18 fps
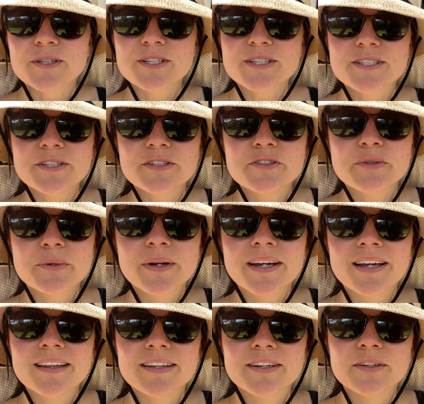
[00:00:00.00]
just
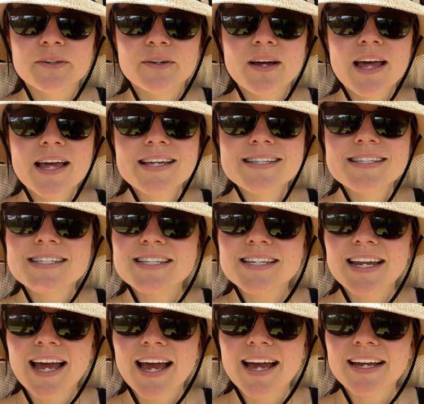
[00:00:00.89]
enjoying a little
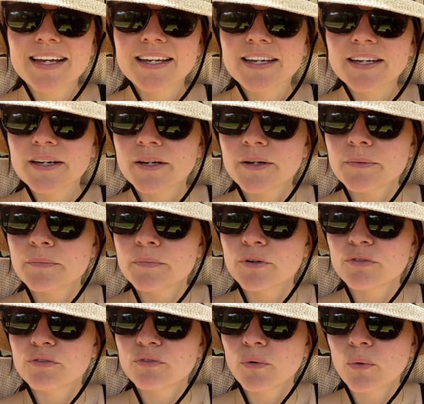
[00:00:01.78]
snack
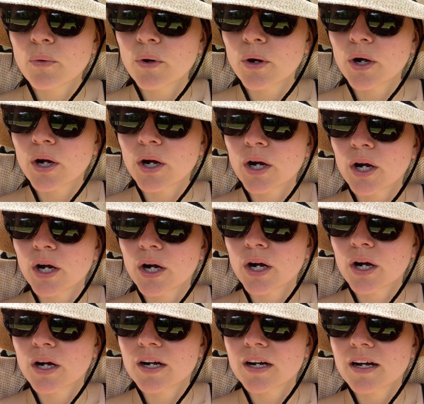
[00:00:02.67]

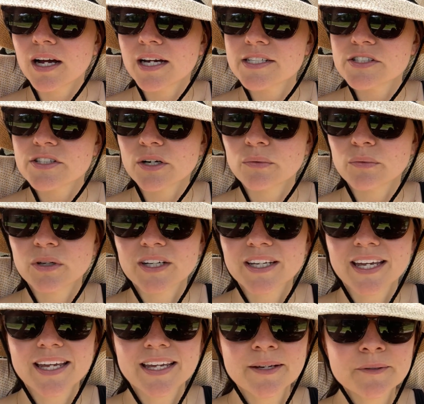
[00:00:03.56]
before I start
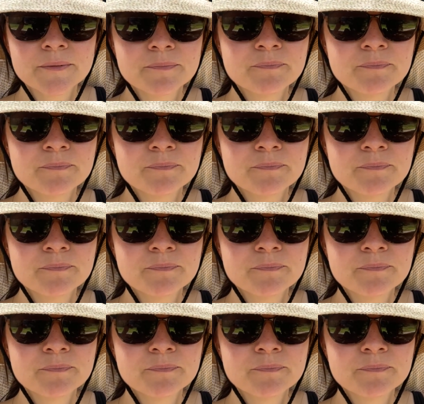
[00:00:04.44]
working.